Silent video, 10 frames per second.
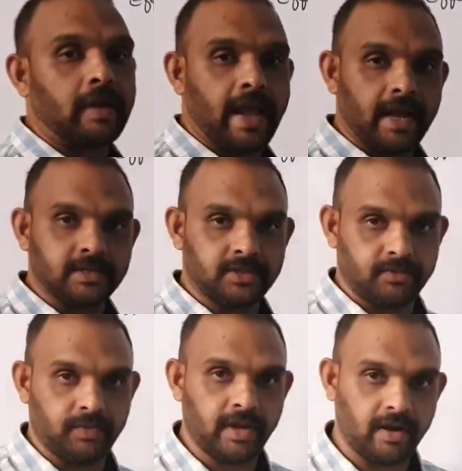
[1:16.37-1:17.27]

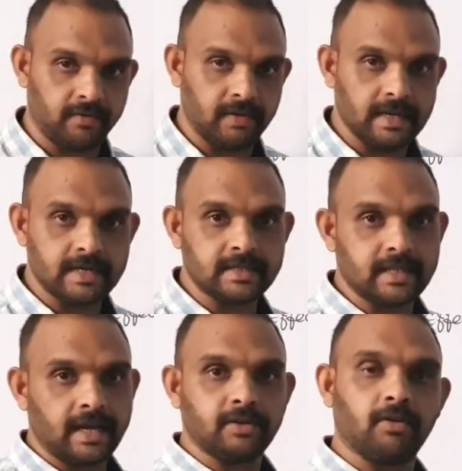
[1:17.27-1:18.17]
reaction, we have learned
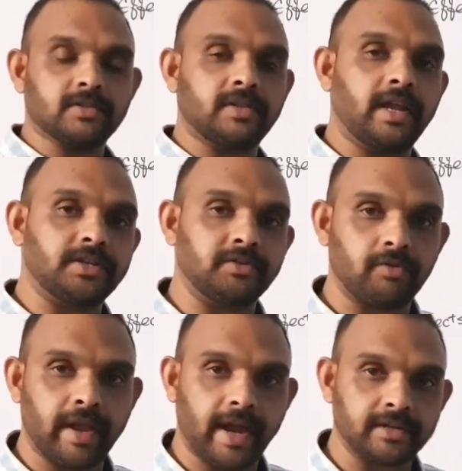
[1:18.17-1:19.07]
that oxidation
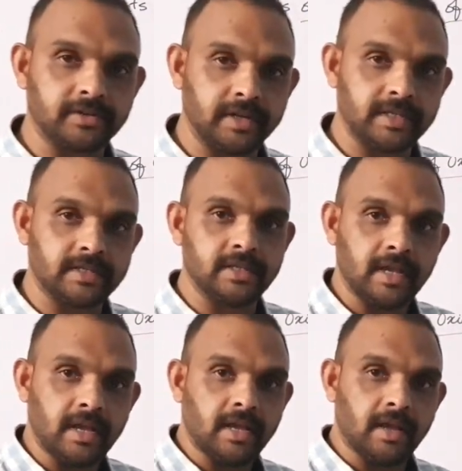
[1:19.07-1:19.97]
reaction is
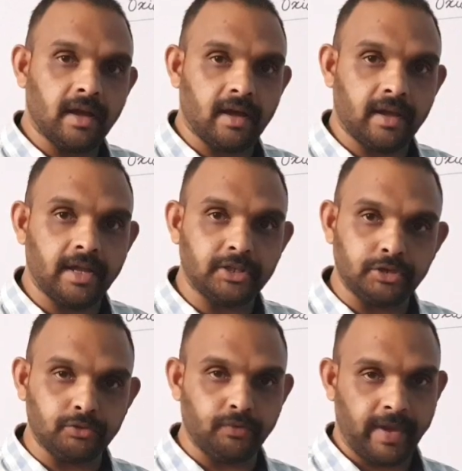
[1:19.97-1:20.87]
in
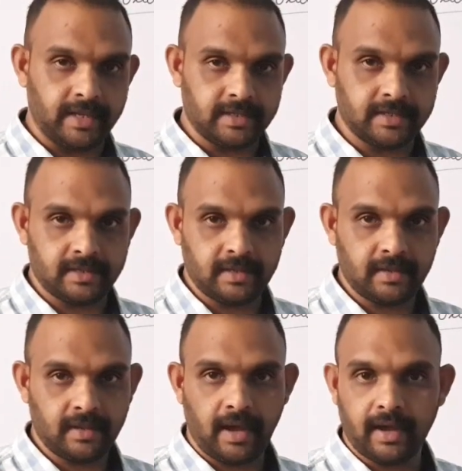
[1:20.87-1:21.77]
two ways,
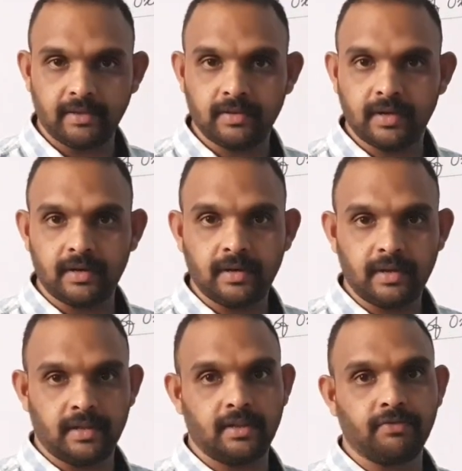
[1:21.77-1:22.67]
either
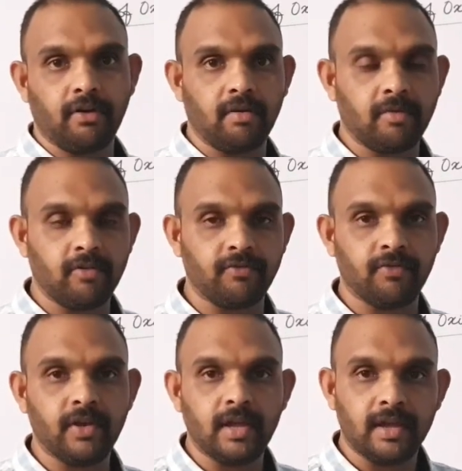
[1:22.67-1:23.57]
in the form
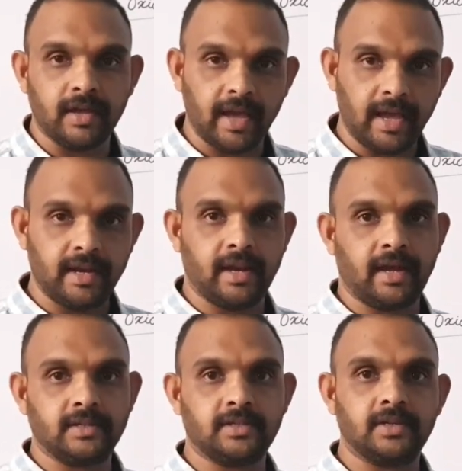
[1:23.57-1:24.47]
of gain
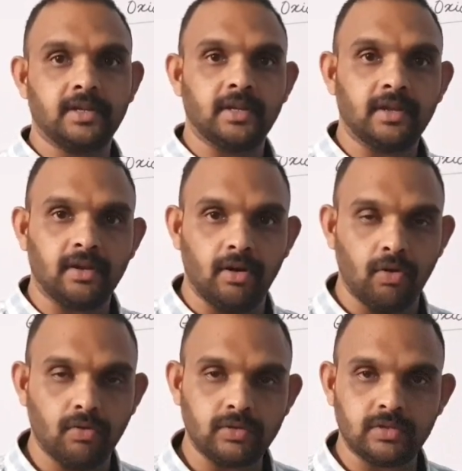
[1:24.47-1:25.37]
and
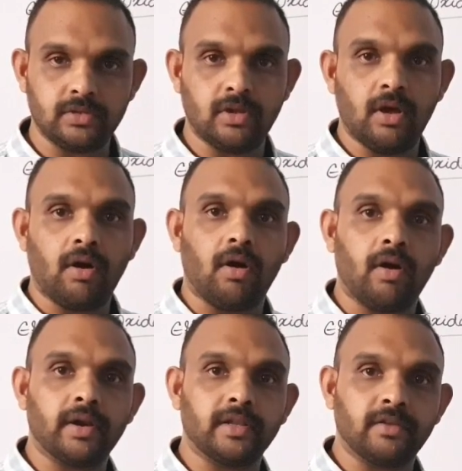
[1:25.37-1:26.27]
lose
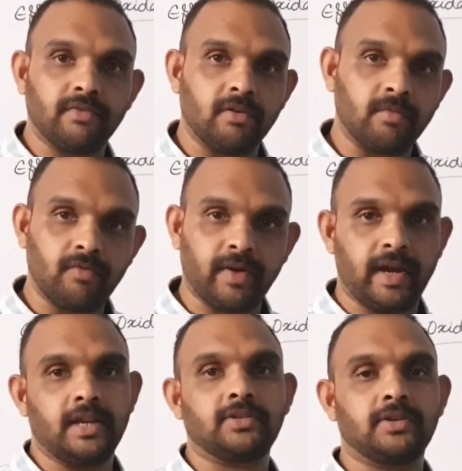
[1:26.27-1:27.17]
or in the form of
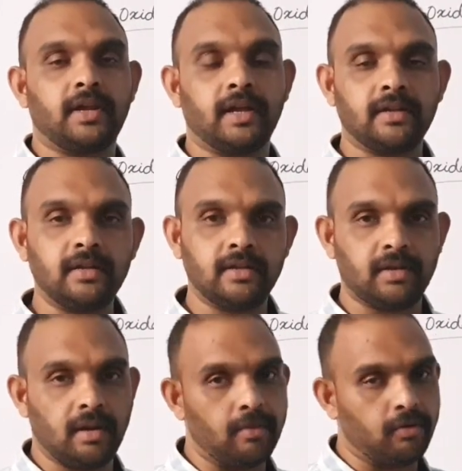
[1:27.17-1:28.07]
addition and
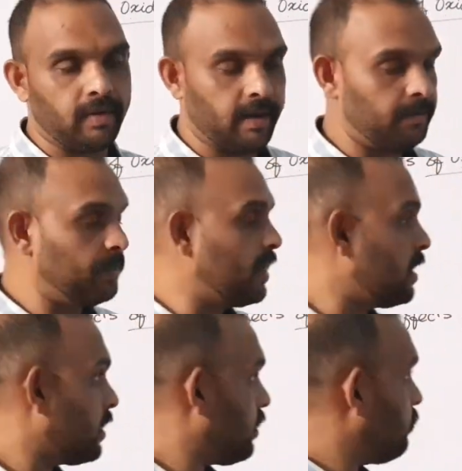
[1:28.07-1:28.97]
removal.
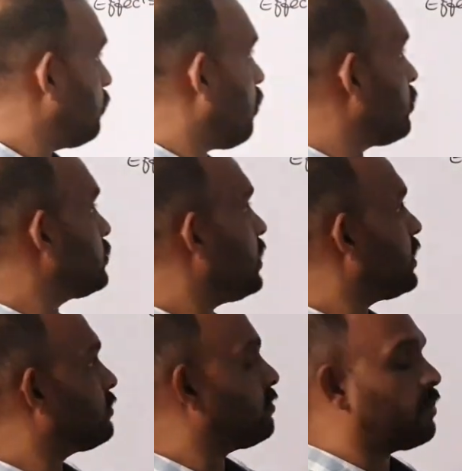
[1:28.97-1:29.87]
Now,
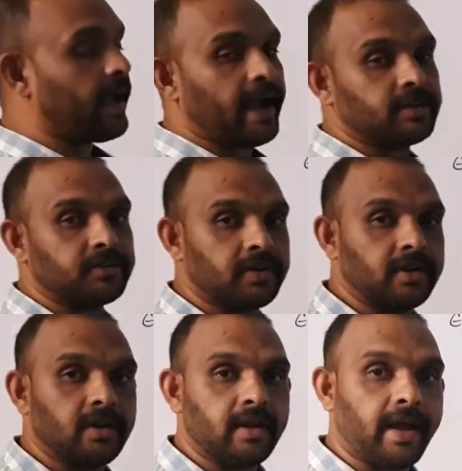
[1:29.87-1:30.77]
oxidation
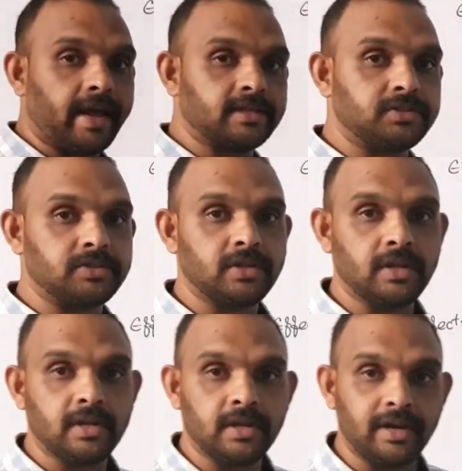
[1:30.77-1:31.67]
reaction has
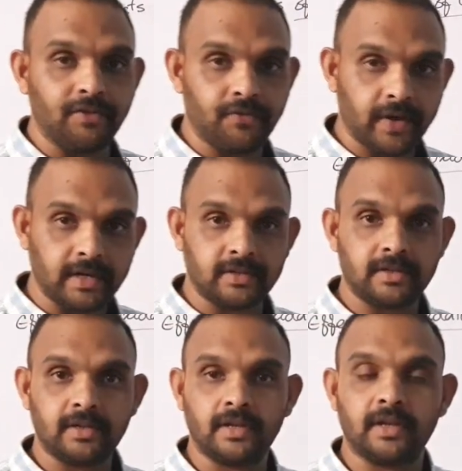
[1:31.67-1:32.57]

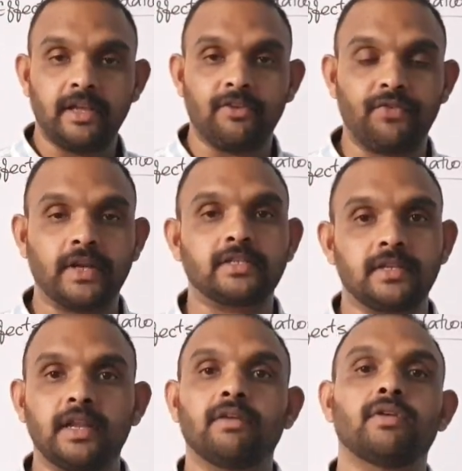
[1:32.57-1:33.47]
different effects
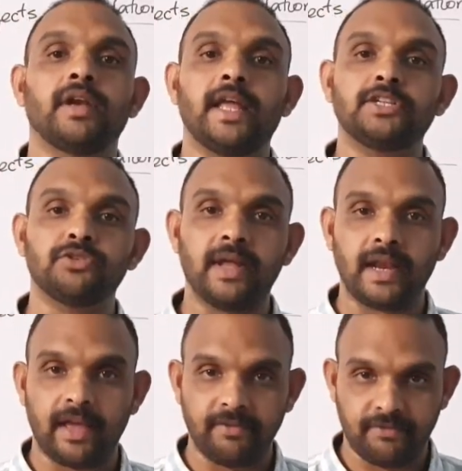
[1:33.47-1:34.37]
in our day-to-day
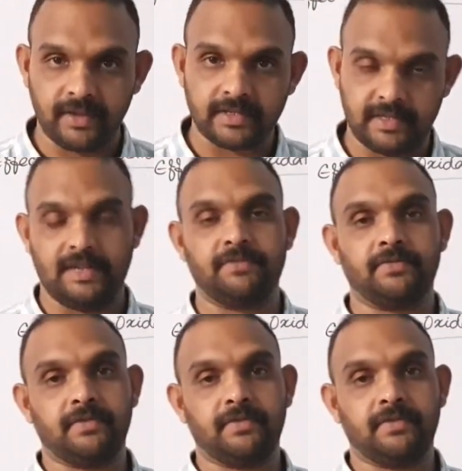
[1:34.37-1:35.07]
life itself.